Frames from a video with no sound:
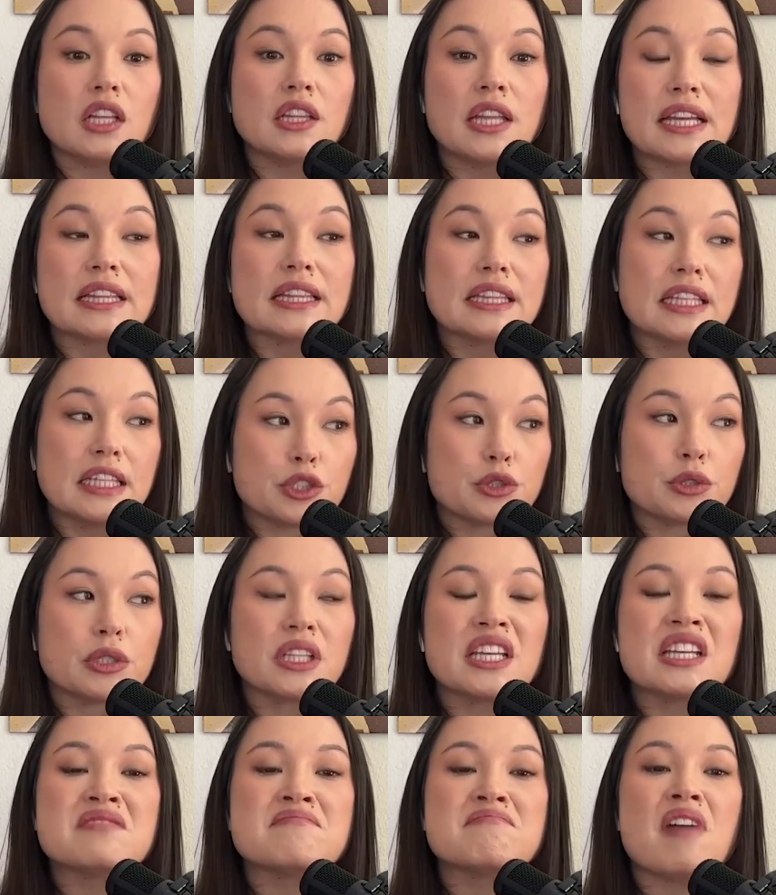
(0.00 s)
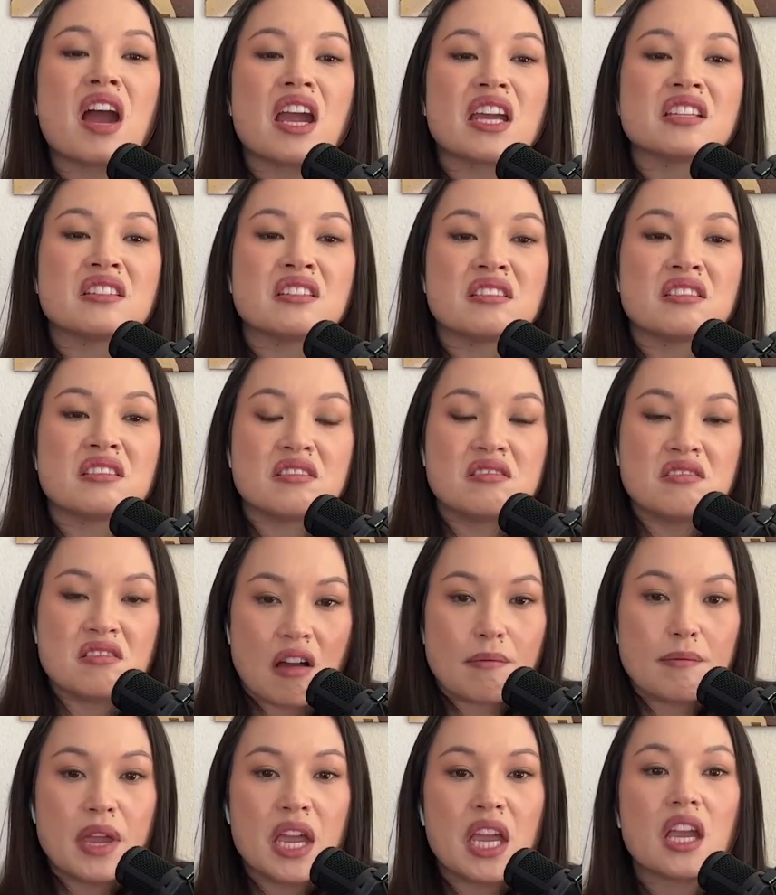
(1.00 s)
Like literally, my
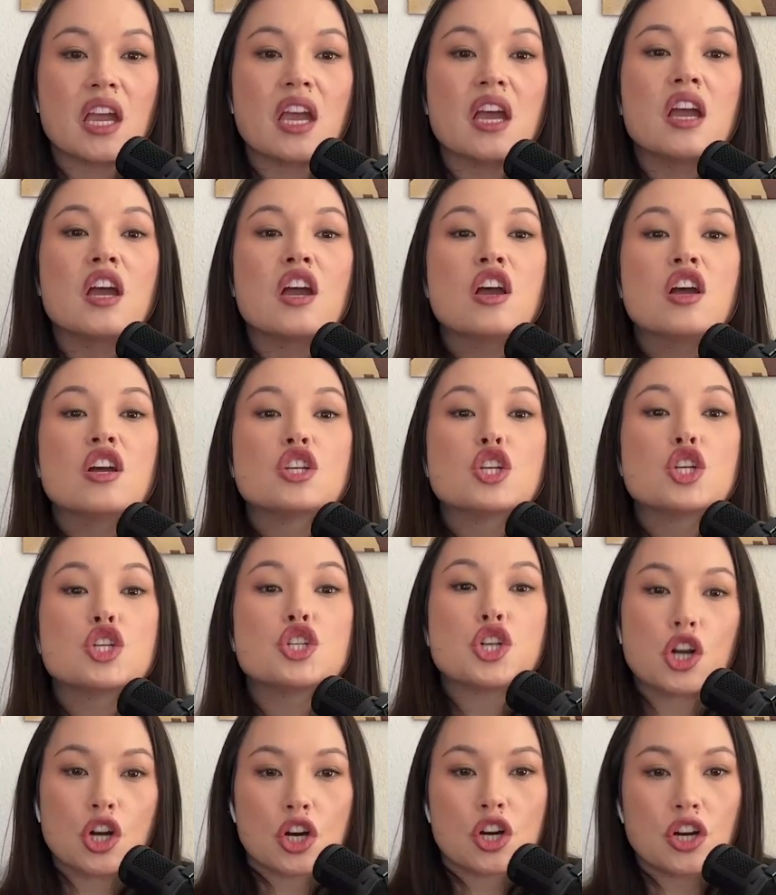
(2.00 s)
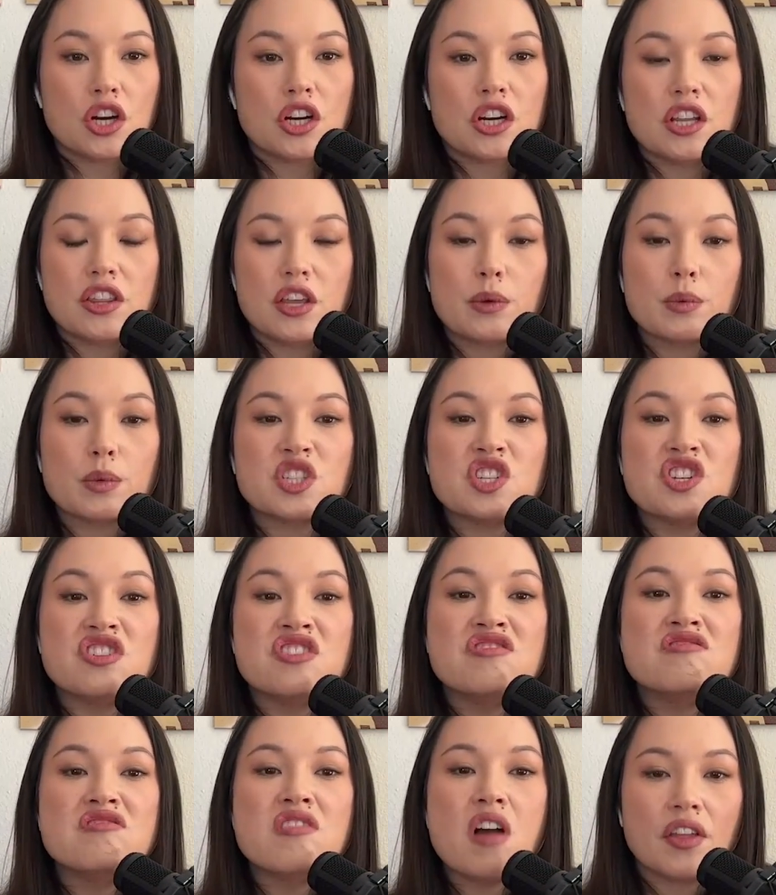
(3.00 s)
stomach turned. There was
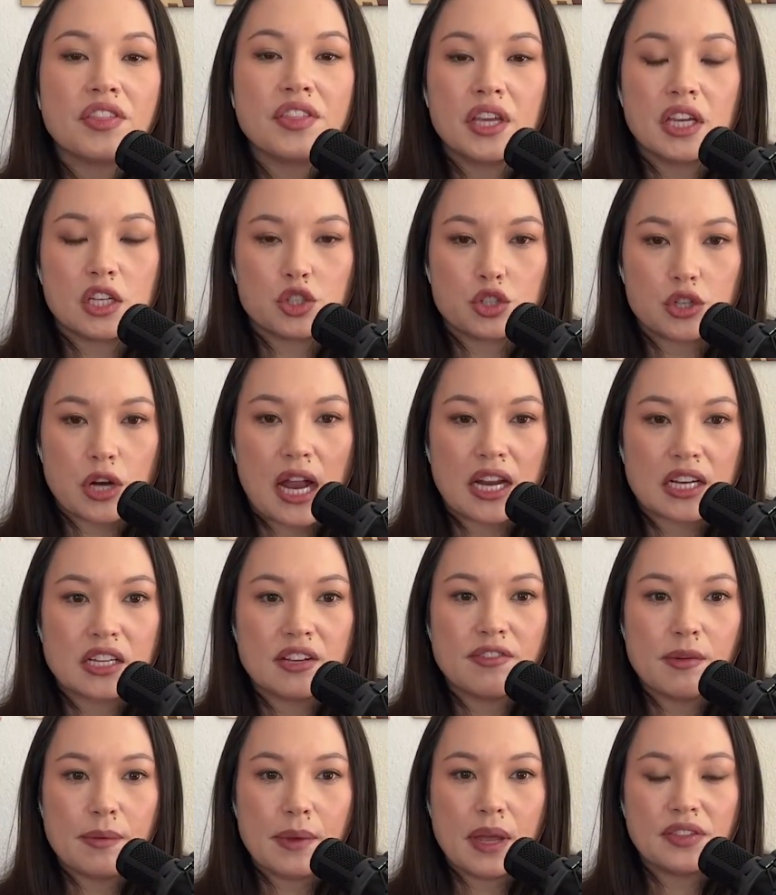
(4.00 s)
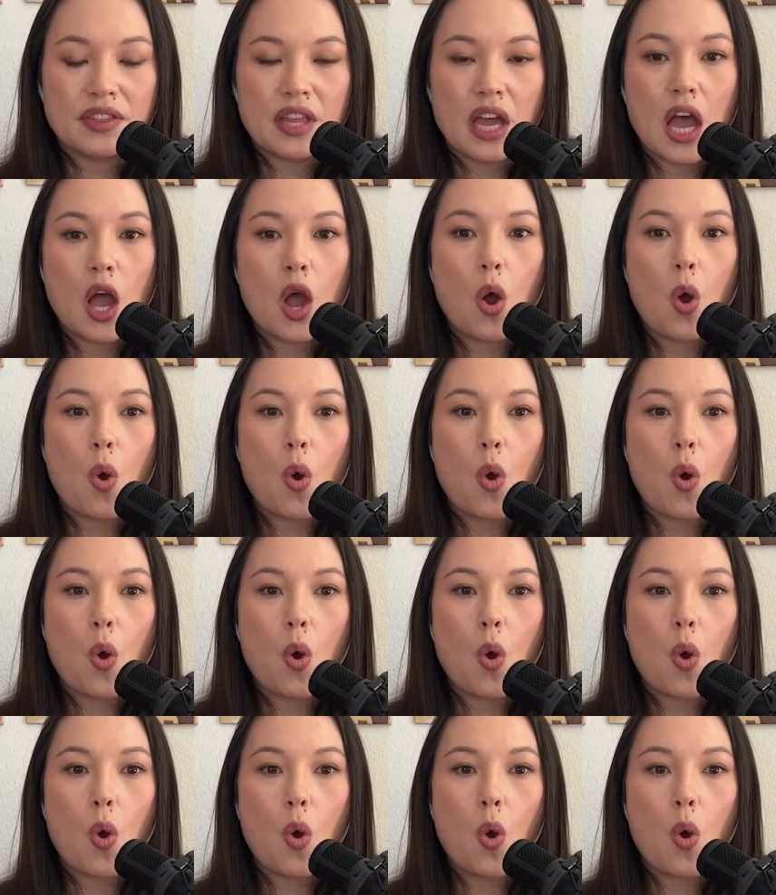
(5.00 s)
nothing attractive just, about that.